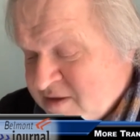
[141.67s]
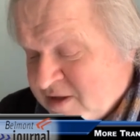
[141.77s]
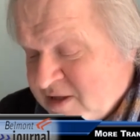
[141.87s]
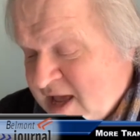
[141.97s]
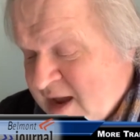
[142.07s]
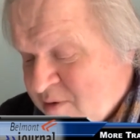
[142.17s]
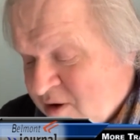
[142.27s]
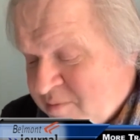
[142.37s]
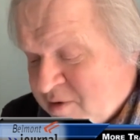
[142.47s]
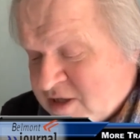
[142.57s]
the
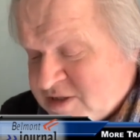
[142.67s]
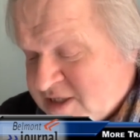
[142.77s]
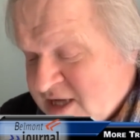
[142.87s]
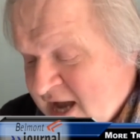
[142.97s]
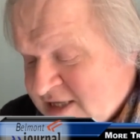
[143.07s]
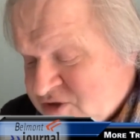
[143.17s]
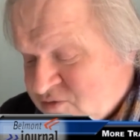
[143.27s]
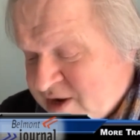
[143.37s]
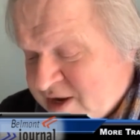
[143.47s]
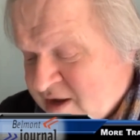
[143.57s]
library project, ice
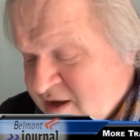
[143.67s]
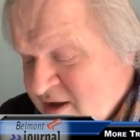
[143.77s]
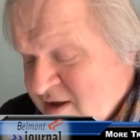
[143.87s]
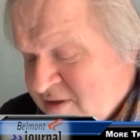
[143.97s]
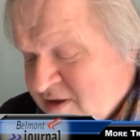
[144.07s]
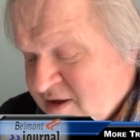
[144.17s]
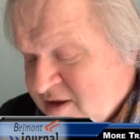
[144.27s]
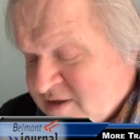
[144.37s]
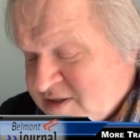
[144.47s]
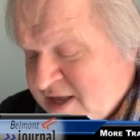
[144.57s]
rink, the
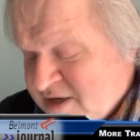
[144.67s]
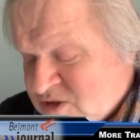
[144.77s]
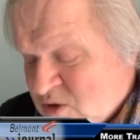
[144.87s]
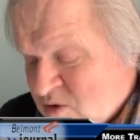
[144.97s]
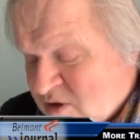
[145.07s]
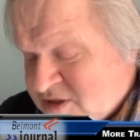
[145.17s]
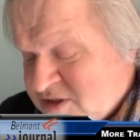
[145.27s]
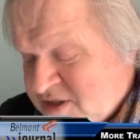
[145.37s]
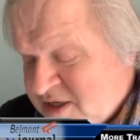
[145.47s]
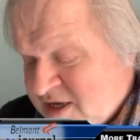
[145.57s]
uh, tennis
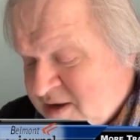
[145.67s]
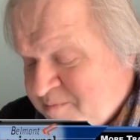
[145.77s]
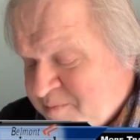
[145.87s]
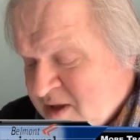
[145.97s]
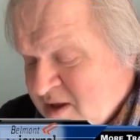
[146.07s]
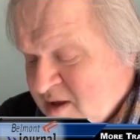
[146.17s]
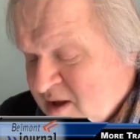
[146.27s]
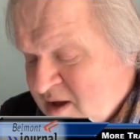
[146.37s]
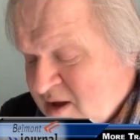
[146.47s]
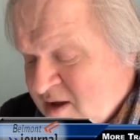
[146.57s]
courts, the um,
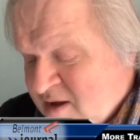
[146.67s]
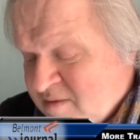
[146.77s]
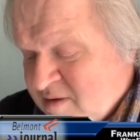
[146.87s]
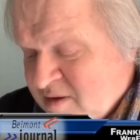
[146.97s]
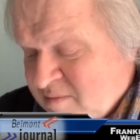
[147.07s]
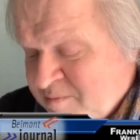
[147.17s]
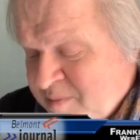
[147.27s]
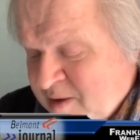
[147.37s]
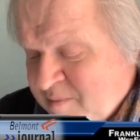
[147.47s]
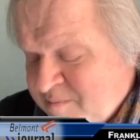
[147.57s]
uh,
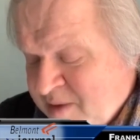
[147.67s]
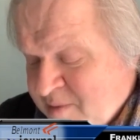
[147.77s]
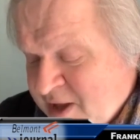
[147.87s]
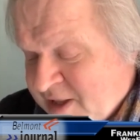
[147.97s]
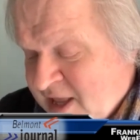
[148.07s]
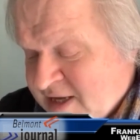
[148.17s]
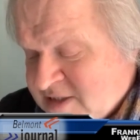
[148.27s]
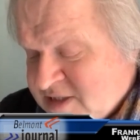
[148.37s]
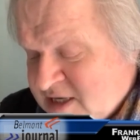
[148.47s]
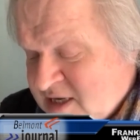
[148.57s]
Bel- Belmont
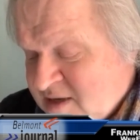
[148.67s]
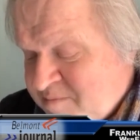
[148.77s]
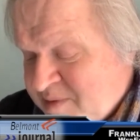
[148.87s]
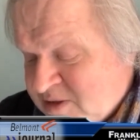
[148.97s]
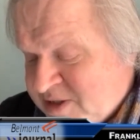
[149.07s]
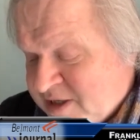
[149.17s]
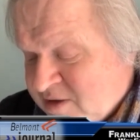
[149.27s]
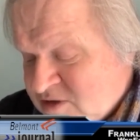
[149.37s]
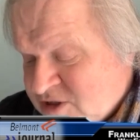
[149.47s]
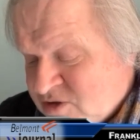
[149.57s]
Light uh, building,
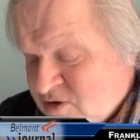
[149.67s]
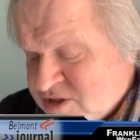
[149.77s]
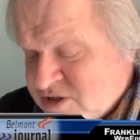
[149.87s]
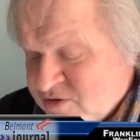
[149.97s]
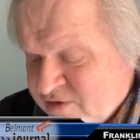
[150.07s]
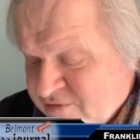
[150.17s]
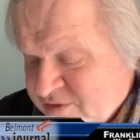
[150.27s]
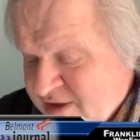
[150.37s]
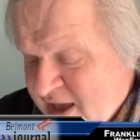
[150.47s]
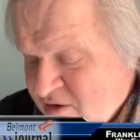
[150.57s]
which is across the street from
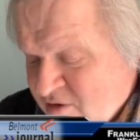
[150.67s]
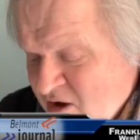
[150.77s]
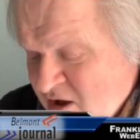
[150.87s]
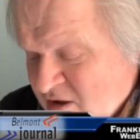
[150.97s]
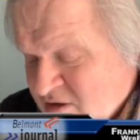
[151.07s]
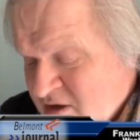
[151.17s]
the town hall,